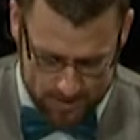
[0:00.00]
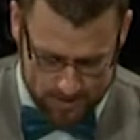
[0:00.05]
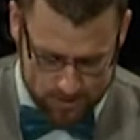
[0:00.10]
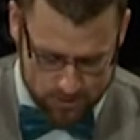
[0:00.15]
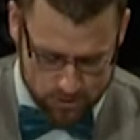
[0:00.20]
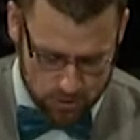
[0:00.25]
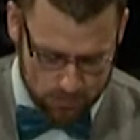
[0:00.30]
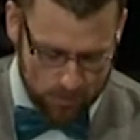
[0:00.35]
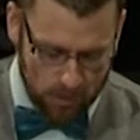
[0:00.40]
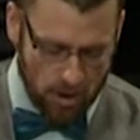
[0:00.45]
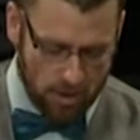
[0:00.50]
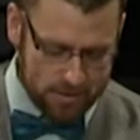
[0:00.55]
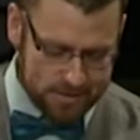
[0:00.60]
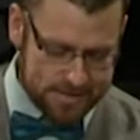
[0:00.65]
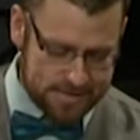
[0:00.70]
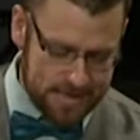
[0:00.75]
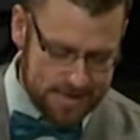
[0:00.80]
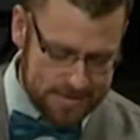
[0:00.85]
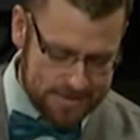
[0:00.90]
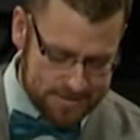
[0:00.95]
So Paul
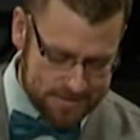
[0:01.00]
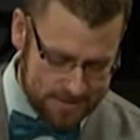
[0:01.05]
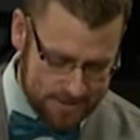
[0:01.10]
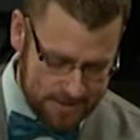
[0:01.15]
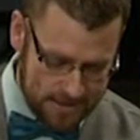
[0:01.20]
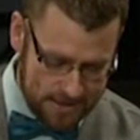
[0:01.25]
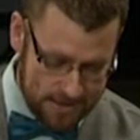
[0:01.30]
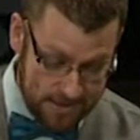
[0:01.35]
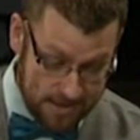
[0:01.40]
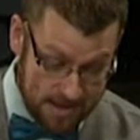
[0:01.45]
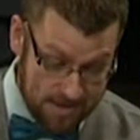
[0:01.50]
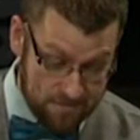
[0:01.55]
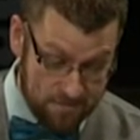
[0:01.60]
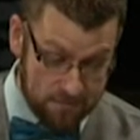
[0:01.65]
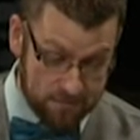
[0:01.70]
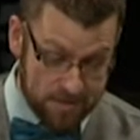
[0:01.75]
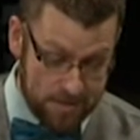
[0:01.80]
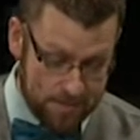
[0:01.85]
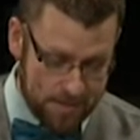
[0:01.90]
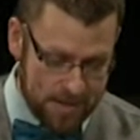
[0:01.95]
says in
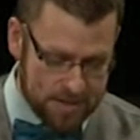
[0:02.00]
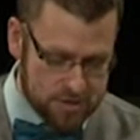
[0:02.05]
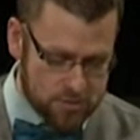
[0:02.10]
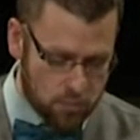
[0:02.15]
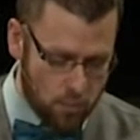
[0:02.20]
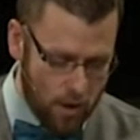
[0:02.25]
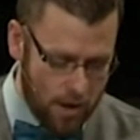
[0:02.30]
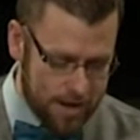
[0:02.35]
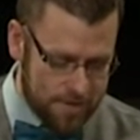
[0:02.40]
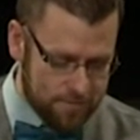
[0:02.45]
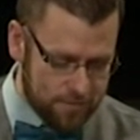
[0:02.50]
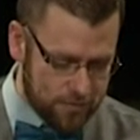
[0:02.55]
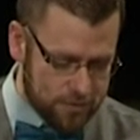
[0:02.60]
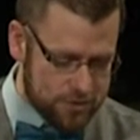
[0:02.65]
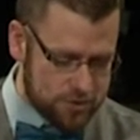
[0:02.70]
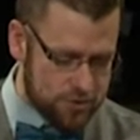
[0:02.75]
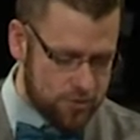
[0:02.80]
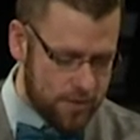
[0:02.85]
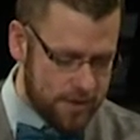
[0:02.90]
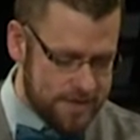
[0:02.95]
Philippians 1 in
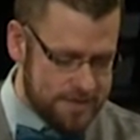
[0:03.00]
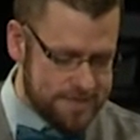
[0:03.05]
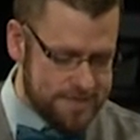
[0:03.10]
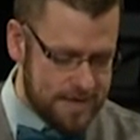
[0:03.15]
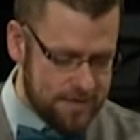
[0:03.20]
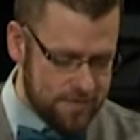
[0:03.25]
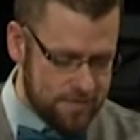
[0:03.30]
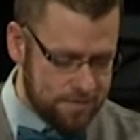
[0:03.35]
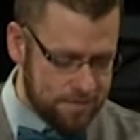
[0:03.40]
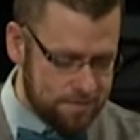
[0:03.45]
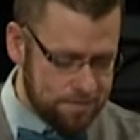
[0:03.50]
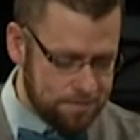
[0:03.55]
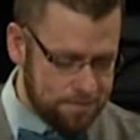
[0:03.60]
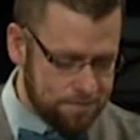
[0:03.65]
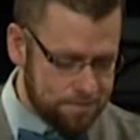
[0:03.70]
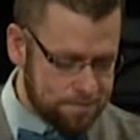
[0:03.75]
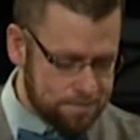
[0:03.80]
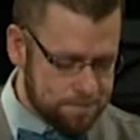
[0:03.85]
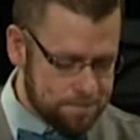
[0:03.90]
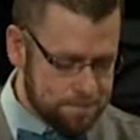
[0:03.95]
verse 27
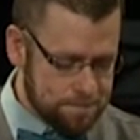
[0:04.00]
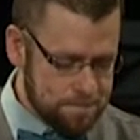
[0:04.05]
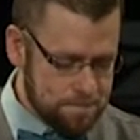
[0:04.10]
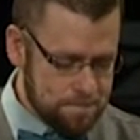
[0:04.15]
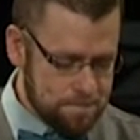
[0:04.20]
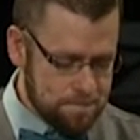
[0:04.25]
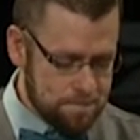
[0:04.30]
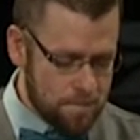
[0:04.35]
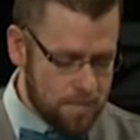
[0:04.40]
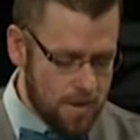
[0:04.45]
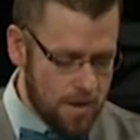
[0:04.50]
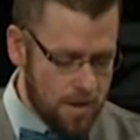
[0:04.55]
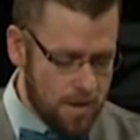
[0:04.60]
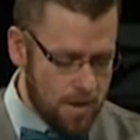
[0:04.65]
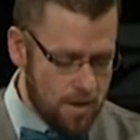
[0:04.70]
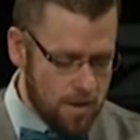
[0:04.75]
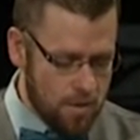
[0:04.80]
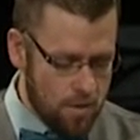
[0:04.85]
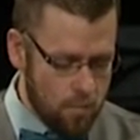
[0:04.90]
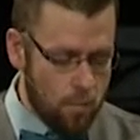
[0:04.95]

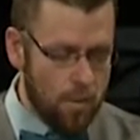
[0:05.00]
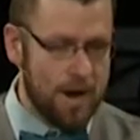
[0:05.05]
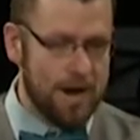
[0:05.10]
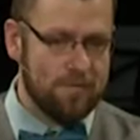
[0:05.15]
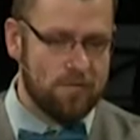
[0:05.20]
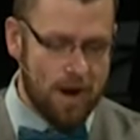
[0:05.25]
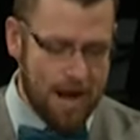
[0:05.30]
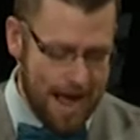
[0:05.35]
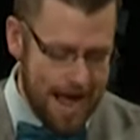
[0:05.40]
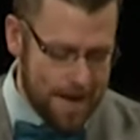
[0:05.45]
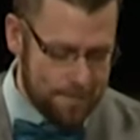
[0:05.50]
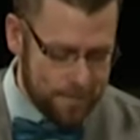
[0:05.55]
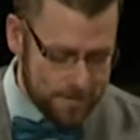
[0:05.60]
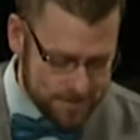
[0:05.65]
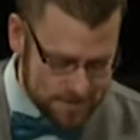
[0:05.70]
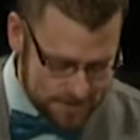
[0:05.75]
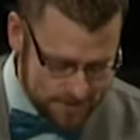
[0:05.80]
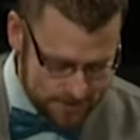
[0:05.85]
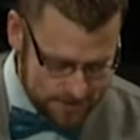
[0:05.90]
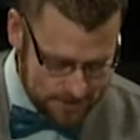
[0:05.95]
whatever
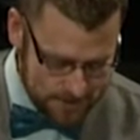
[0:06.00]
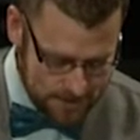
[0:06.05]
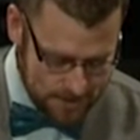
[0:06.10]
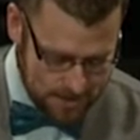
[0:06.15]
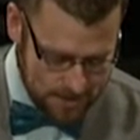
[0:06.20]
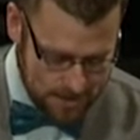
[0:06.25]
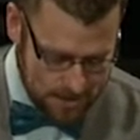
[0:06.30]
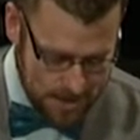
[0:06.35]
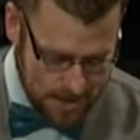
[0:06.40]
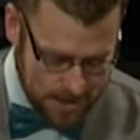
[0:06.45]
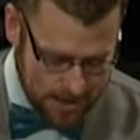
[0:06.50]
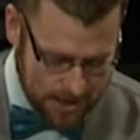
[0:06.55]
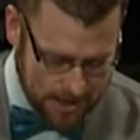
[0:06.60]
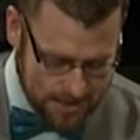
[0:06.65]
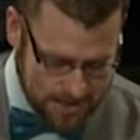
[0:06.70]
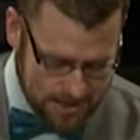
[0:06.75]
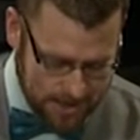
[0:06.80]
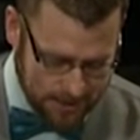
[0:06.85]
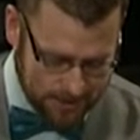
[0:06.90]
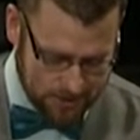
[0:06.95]
happens,
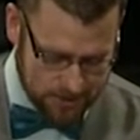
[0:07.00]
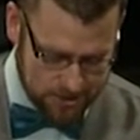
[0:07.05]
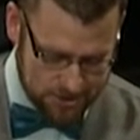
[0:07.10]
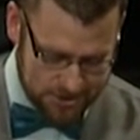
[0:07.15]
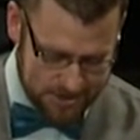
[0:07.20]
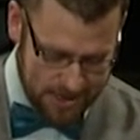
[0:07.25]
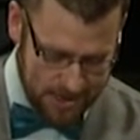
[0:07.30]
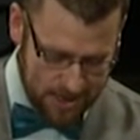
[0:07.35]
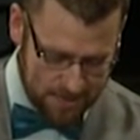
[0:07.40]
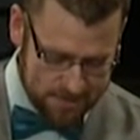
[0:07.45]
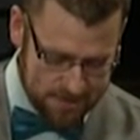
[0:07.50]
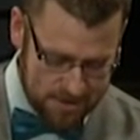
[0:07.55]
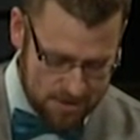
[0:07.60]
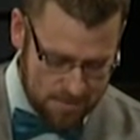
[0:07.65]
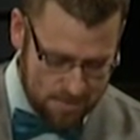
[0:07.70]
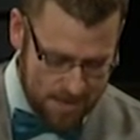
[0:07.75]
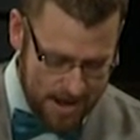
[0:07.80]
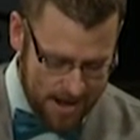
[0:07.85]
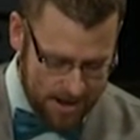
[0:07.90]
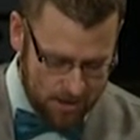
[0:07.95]
conduct yourselves in a
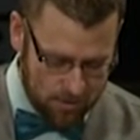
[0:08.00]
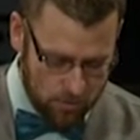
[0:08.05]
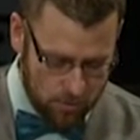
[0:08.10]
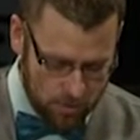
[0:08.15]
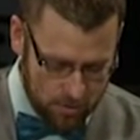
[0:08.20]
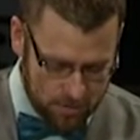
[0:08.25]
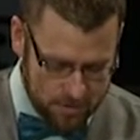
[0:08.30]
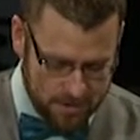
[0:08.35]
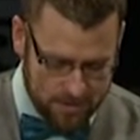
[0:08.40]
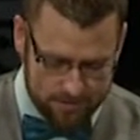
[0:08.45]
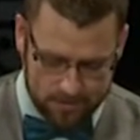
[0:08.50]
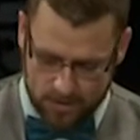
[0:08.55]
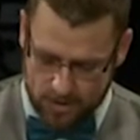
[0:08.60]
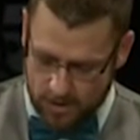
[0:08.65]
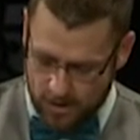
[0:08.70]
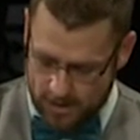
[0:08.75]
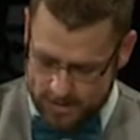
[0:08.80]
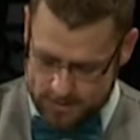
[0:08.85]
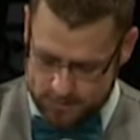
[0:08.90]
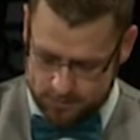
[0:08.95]
manner worthy of the
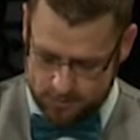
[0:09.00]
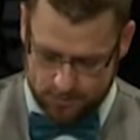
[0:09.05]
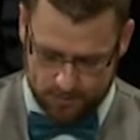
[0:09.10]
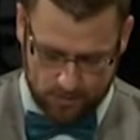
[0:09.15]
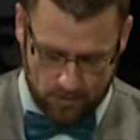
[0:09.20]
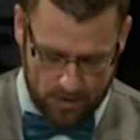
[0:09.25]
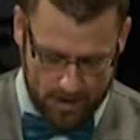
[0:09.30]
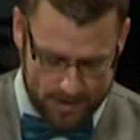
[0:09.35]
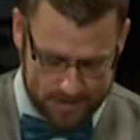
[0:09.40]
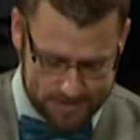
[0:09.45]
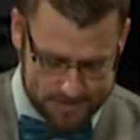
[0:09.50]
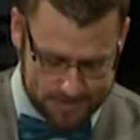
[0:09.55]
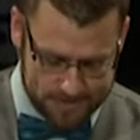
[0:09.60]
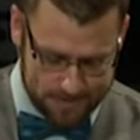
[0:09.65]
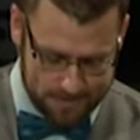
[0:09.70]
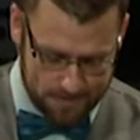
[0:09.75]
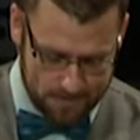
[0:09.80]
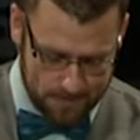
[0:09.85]
gospel of Christ.